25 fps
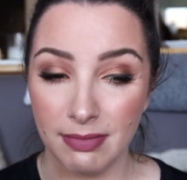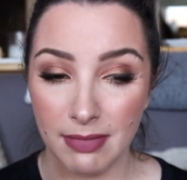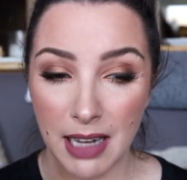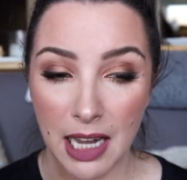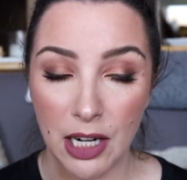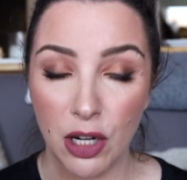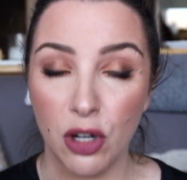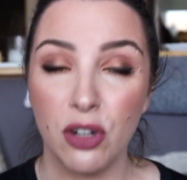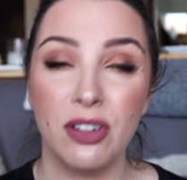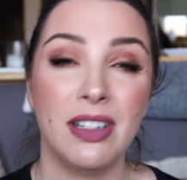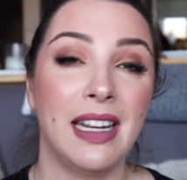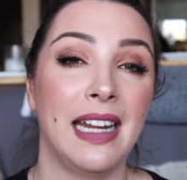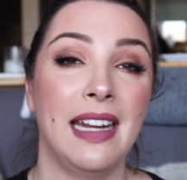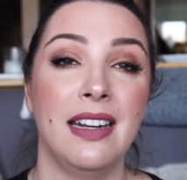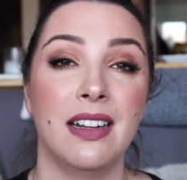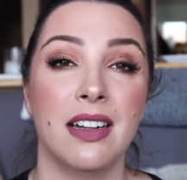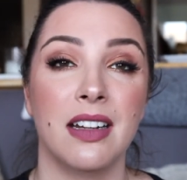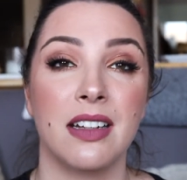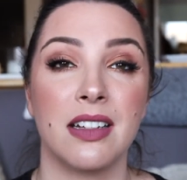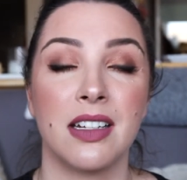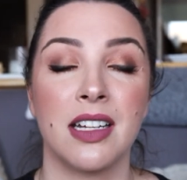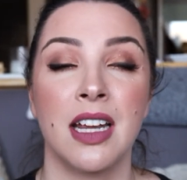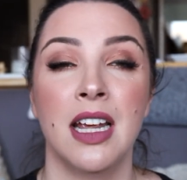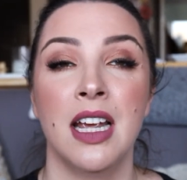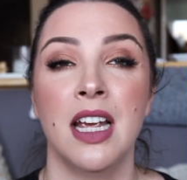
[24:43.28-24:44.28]
I don't need
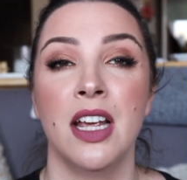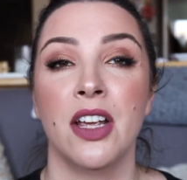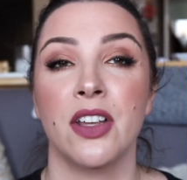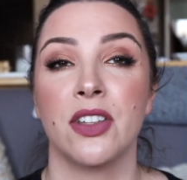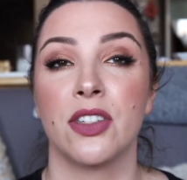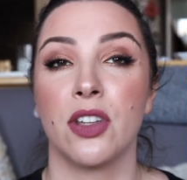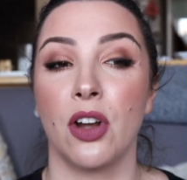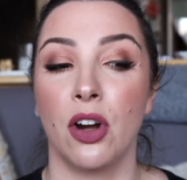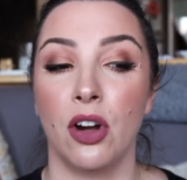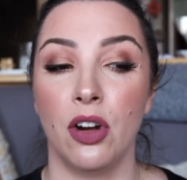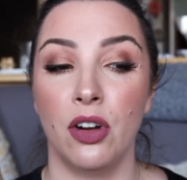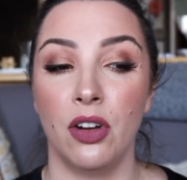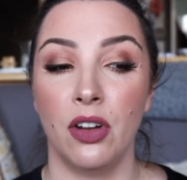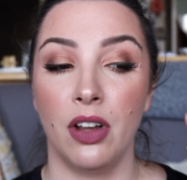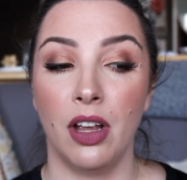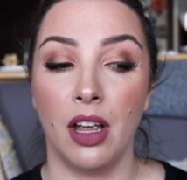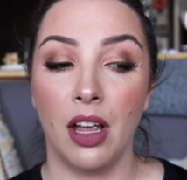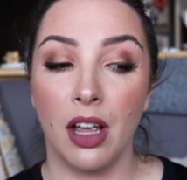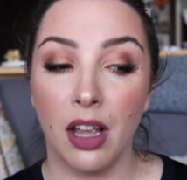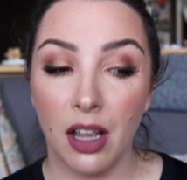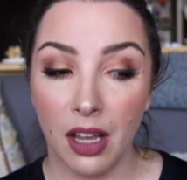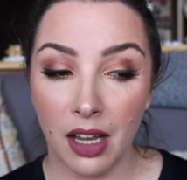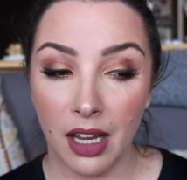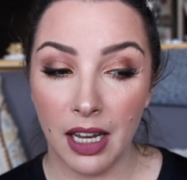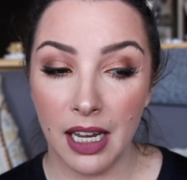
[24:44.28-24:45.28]
it. So
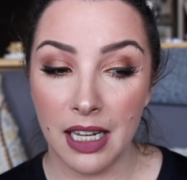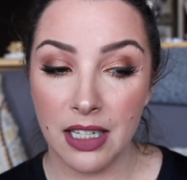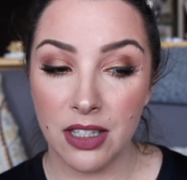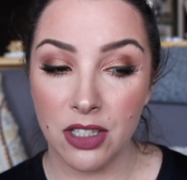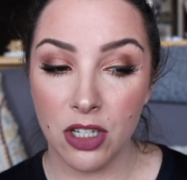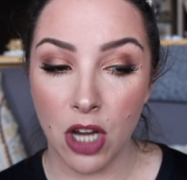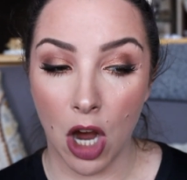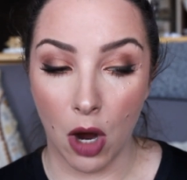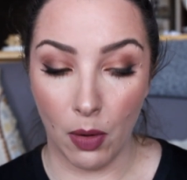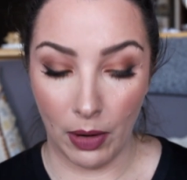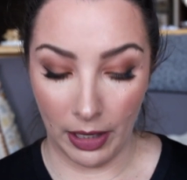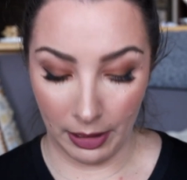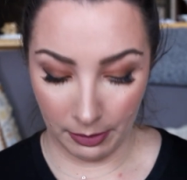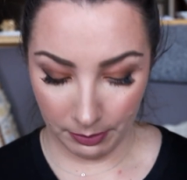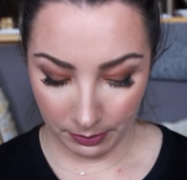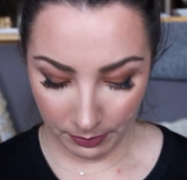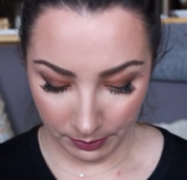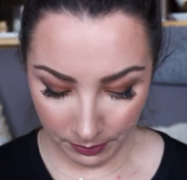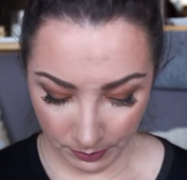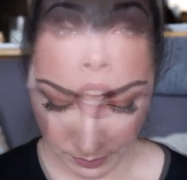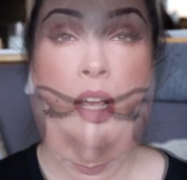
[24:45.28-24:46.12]
it's going.